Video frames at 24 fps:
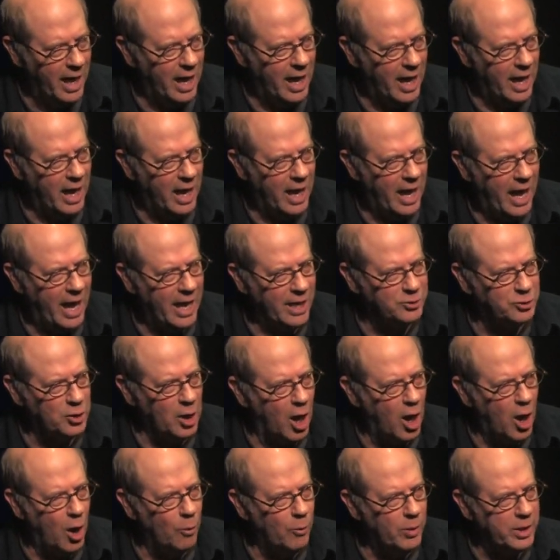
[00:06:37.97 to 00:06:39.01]
Uh, has
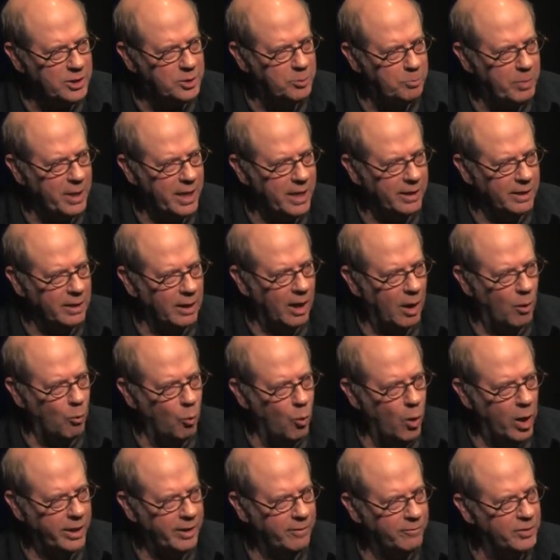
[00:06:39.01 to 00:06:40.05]
always been
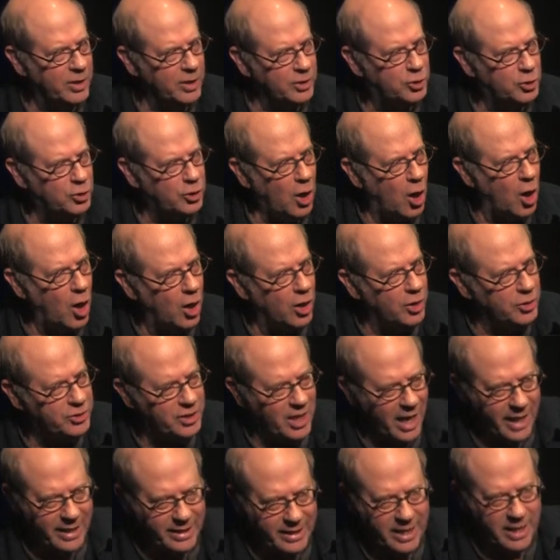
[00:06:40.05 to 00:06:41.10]
one of the stars
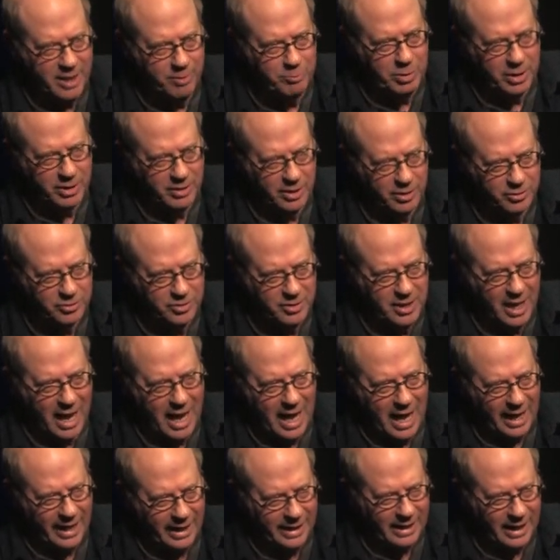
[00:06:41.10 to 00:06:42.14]
I keep in the
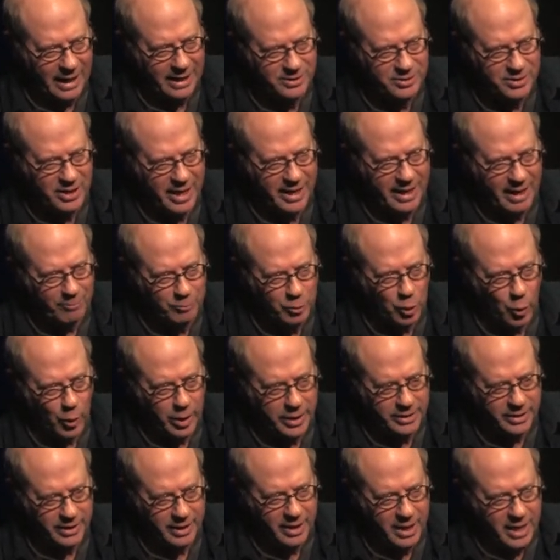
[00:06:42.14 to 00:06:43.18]
sky, and I say, I'm
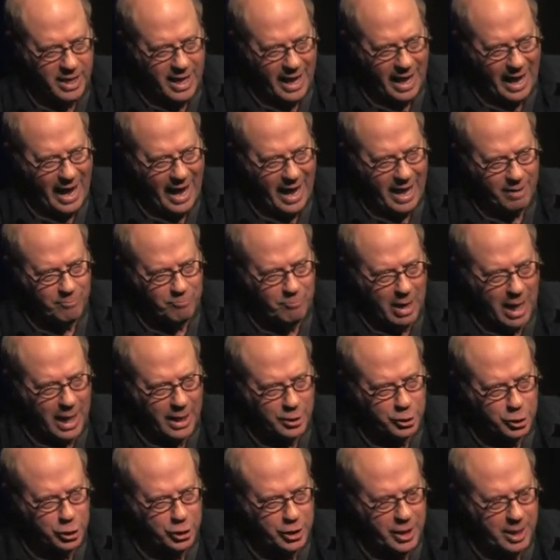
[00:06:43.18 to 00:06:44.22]
going to aim my
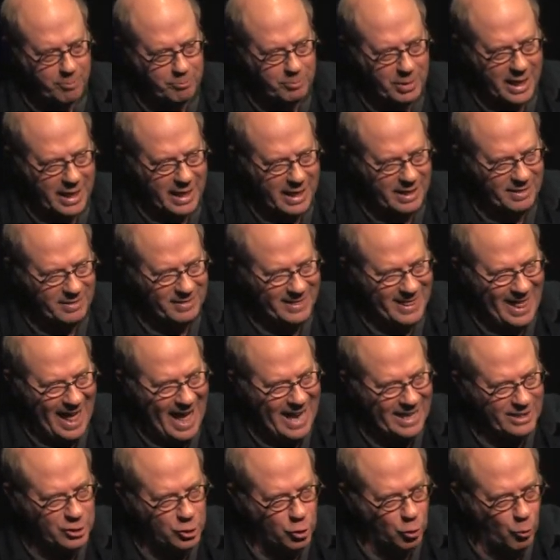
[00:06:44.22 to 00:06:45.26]
ship in
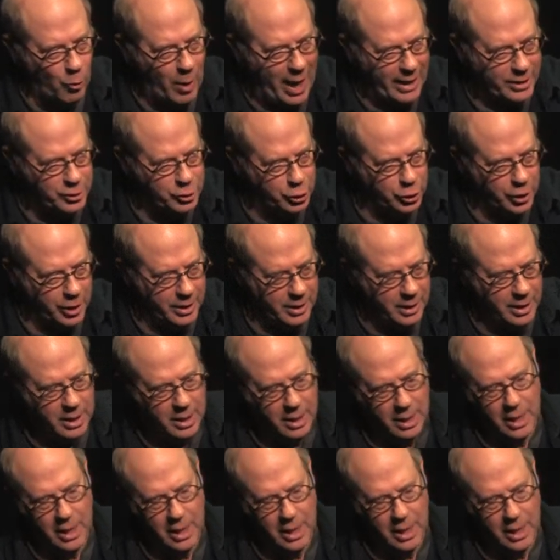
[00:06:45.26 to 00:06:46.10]
that direction.